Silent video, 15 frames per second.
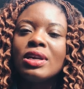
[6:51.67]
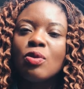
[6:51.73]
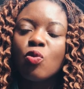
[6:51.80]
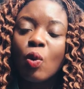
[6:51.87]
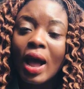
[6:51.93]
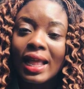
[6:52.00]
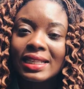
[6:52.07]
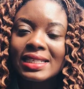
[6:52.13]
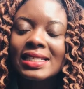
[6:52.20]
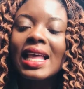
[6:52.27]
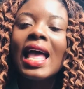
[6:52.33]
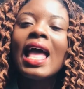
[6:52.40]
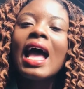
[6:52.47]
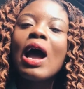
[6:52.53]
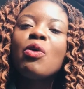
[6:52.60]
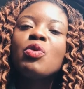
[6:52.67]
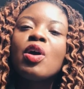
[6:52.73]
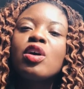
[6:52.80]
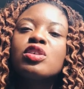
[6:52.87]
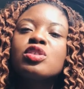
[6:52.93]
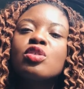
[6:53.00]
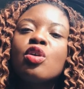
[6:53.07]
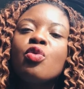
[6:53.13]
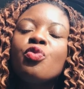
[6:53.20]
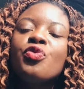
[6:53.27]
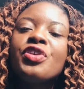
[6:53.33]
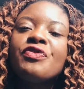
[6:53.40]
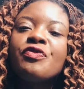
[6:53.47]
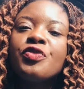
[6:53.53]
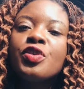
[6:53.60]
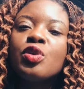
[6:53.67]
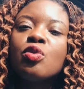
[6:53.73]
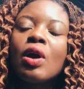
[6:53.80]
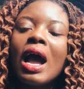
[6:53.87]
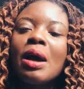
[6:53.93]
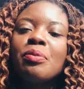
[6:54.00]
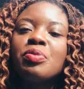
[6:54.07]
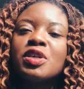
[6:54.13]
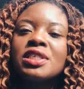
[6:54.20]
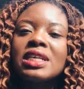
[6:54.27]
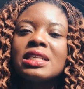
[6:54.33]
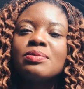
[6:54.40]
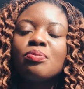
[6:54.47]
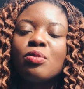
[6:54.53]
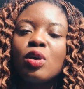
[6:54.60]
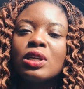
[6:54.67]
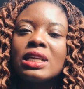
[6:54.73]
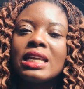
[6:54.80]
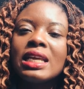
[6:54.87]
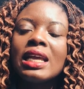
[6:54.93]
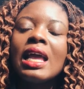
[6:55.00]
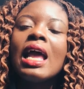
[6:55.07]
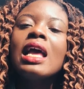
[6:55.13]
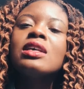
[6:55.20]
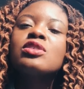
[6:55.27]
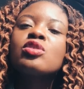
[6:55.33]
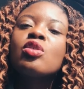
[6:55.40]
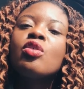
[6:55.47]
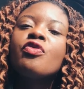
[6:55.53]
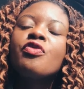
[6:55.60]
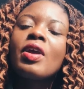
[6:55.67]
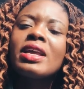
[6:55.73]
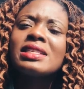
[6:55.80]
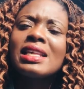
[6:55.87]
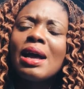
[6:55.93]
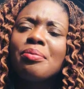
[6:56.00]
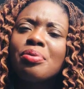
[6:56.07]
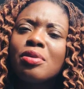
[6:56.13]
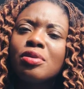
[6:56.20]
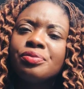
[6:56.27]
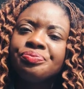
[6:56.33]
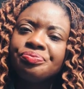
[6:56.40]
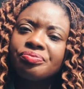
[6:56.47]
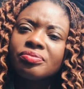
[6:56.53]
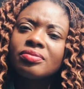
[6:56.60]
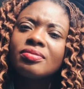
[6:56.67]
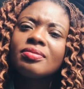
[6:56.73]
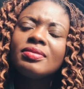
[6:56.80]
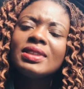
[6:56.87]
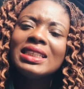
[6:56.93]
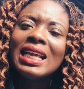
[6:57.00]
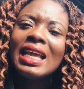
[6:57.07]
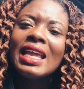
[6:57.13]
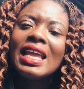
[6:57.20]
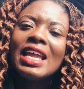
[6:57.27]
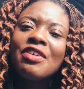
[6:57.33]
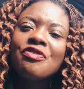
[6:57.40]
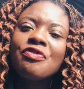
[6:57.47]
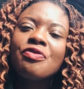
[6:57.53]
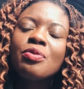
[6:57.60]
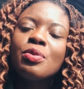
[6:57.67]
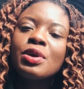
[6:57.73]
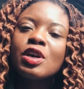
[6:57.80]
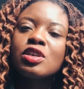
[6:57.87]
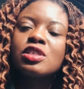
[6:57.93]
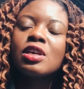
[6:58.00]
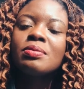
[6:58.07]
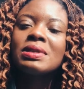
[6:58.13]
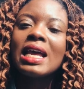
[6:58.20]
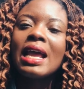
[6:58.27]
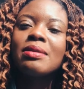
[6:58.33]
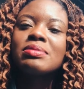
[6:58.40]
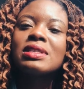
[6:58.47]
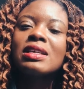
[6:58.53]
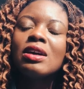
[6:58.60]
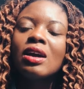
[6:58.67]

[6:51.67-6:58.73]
wants and we also review our budget monthly so for example if because sometimes